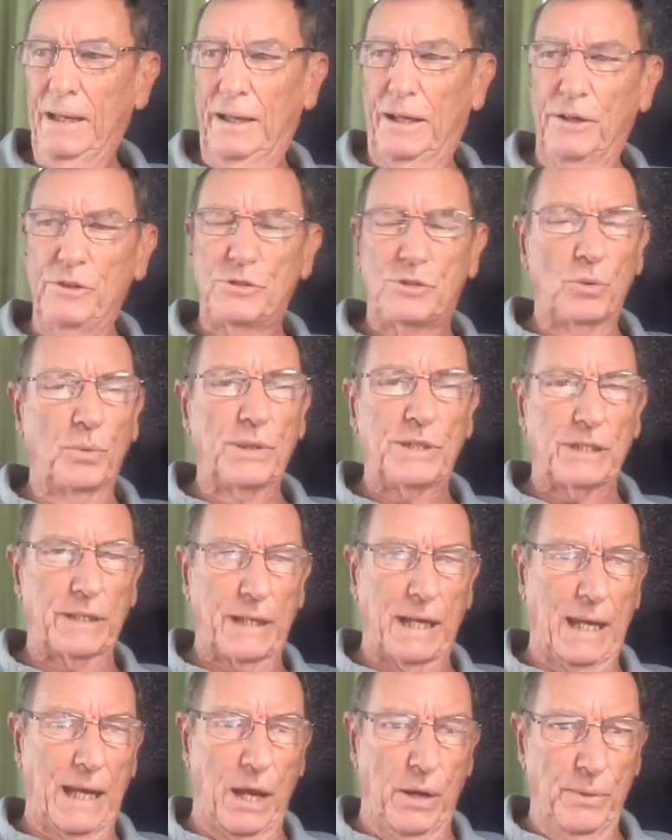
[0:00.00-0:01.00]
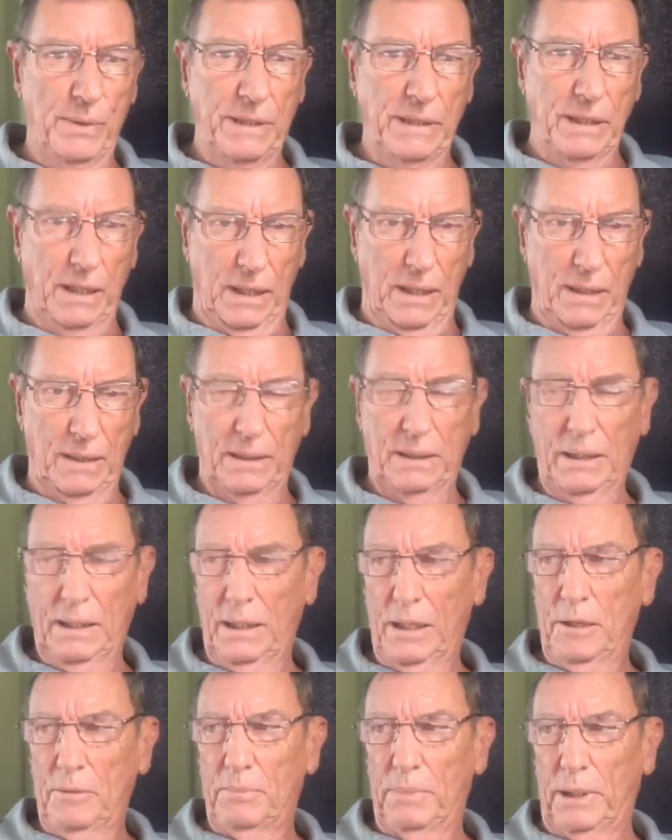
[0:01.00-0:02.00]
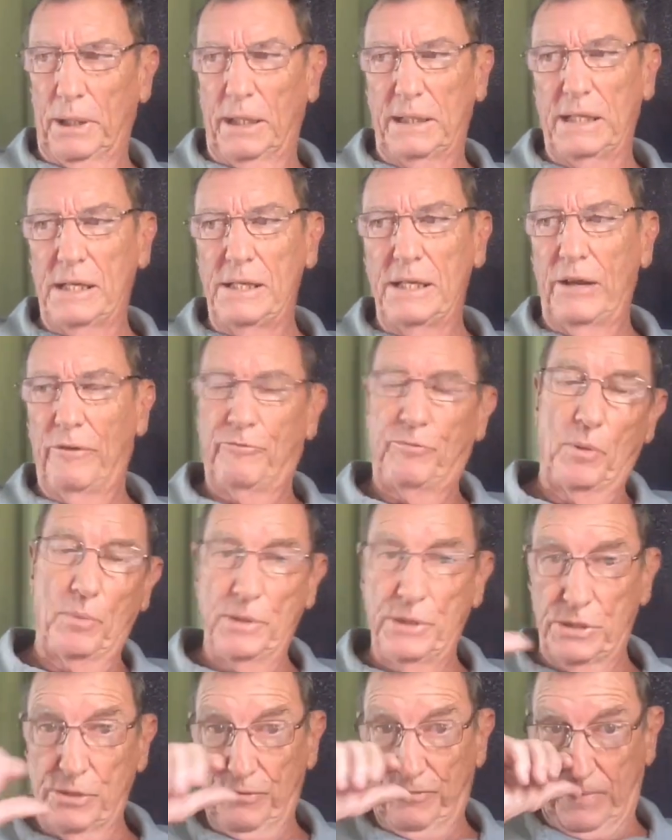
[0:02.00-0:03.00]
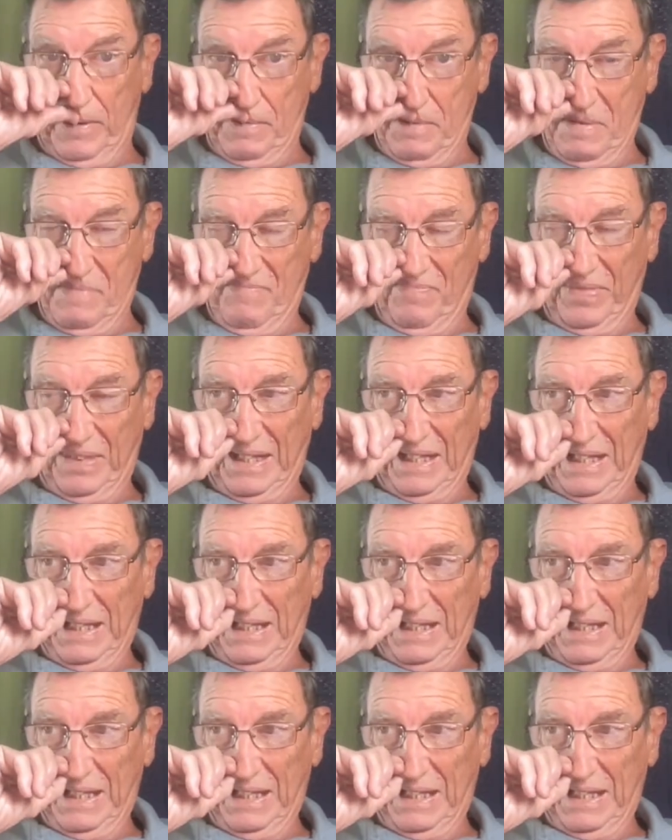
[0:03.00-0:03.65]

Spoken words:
I used to wish I could go in there, but I didn't have permission from him